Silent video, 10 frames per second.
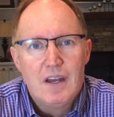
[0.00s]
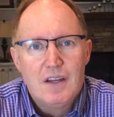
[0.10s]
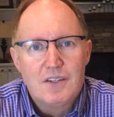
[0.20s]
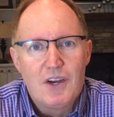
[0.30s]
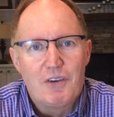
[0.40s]

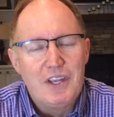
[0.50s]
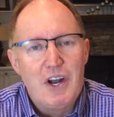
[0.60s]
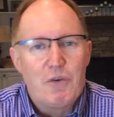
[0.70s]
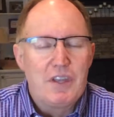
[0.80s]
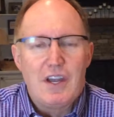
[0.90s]
So,
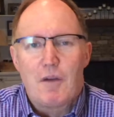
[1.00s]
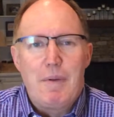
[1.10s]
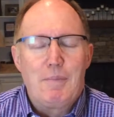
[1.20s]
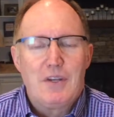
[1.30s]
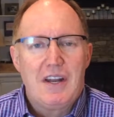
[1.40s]
the young
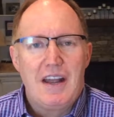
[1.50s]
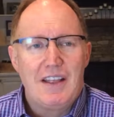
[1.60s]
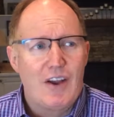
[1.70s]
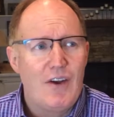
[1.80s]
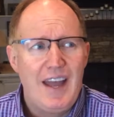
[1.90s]
people today,
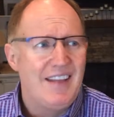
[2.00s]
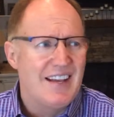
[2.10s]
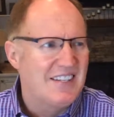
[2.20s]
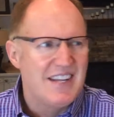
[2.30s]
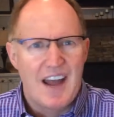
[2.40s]
they go, hey,
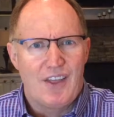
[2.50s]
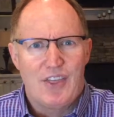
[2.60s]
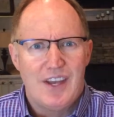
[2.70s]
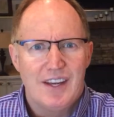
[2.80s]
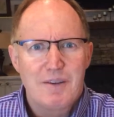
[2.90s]
that's not a
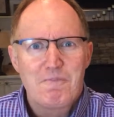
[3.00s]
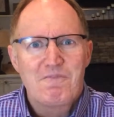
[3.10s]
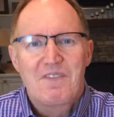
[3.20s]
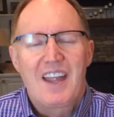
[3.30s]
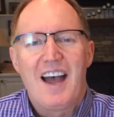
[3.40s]
thing.
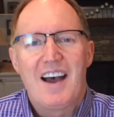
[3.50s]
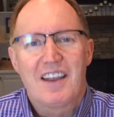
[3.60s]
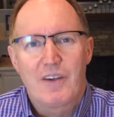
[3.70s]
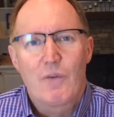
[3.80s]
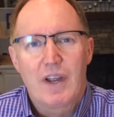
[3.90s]

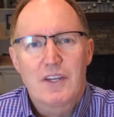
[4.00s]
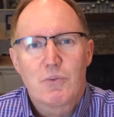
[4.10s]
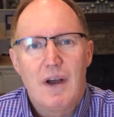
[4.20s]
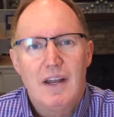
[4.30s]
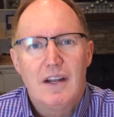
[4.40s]
Well, guess
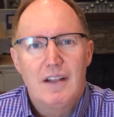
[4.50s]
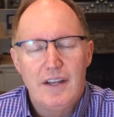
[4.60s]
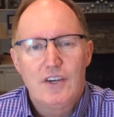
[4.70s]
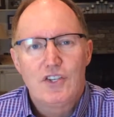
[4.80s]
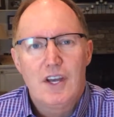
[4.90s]
what?
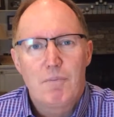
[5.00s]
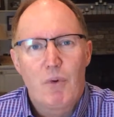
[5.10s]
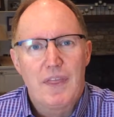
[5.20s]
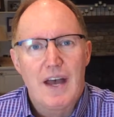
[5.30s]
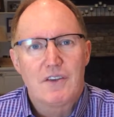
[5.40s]
Leadership
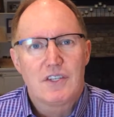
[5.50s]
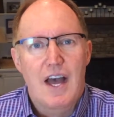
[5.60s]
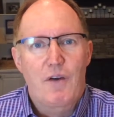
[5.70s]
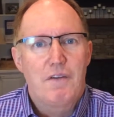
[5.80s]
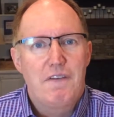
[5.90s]
without
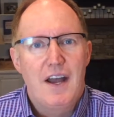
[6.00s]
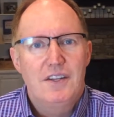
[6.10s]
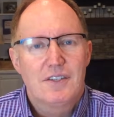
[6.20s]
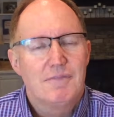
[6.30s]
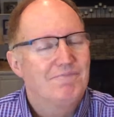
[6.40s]

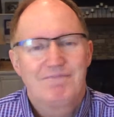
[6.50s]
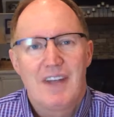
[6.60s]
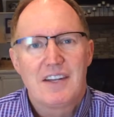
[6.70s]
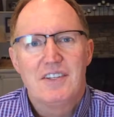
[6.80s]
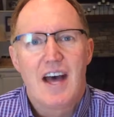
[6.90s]
sacrifice,
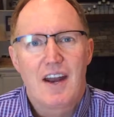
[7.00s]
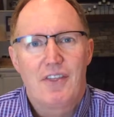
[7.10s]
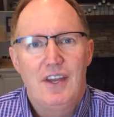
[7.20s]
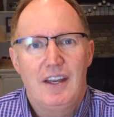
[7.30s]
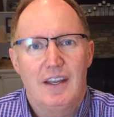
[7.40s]
that's not a
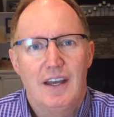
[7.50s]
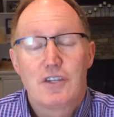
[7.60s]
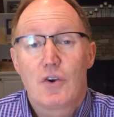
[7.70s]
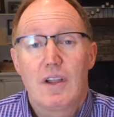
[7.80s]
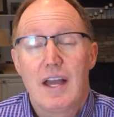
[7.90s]
thing. It's
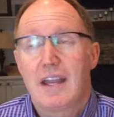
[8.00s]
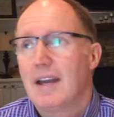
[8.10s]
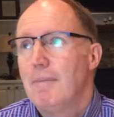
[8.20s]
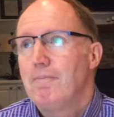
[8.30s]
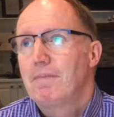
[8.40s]
sort of like
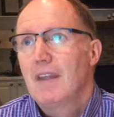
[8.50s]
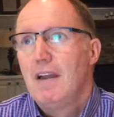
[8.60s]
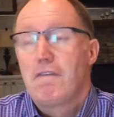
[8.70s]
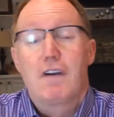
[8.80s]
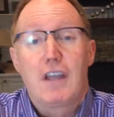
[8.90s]

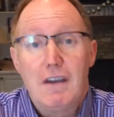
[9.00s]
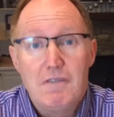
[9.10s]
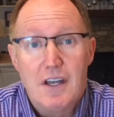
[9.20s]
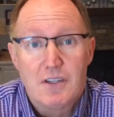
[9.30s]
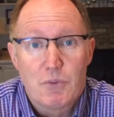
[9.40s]

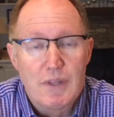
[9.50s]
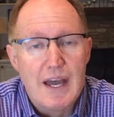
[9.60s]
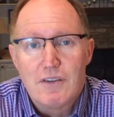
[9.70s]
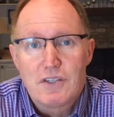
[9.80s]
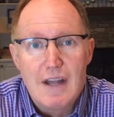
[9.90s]
forgiveness
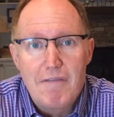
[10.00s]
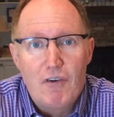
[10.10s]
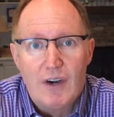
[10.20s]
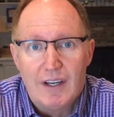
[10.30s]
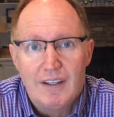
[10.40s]
without
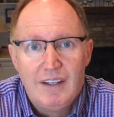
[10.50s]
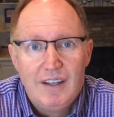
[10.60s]
suffering.